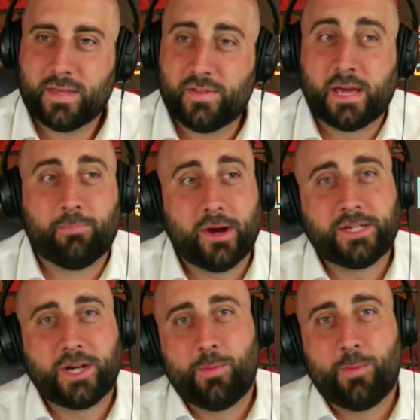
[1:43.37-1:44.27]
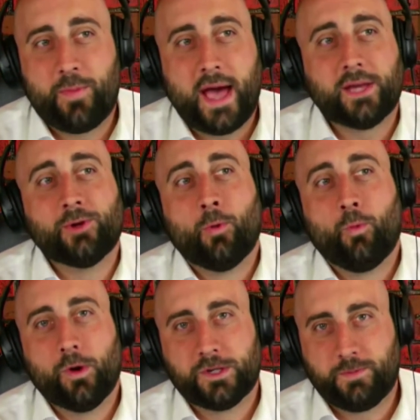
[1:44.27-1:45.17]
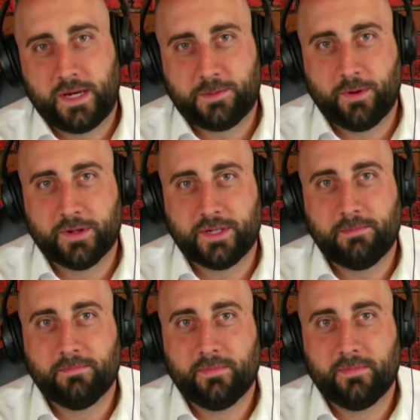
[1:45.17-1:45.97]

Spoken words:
They get Bryce Harper back and they're a worse baseball team.